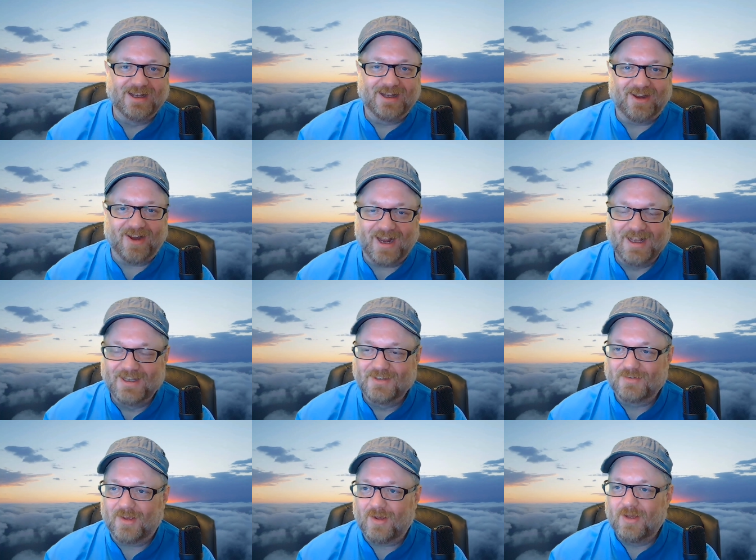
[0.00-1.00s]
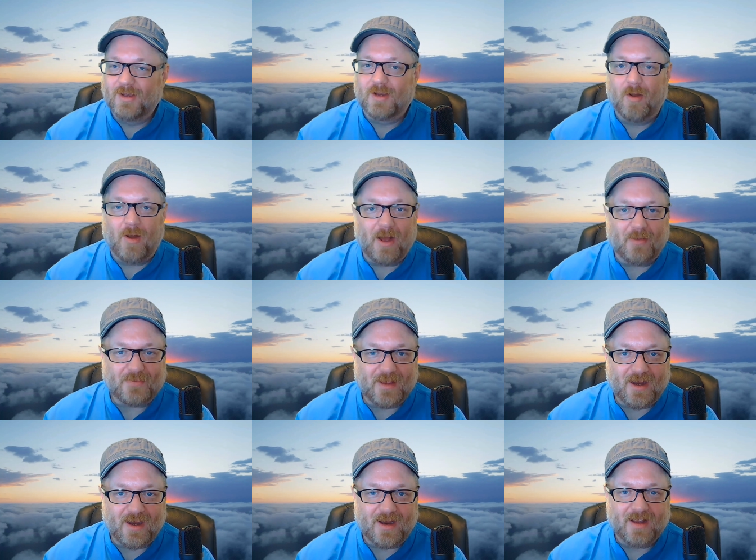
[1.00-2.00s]
All right. So go out
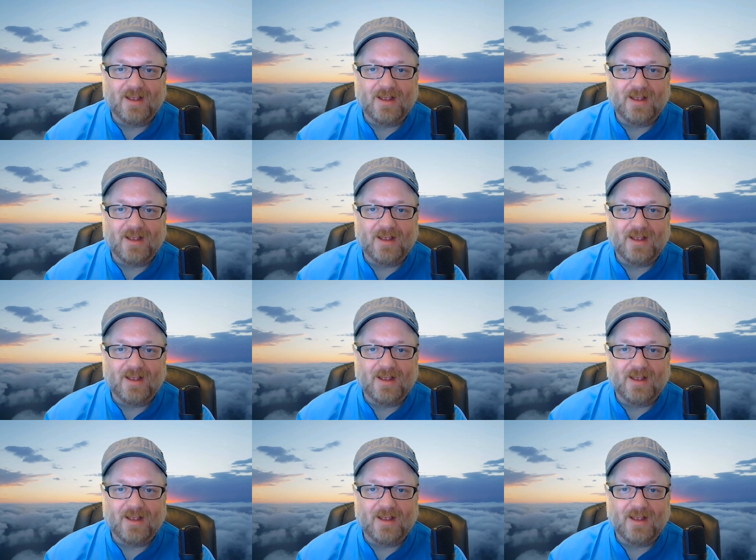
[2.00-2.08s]
there,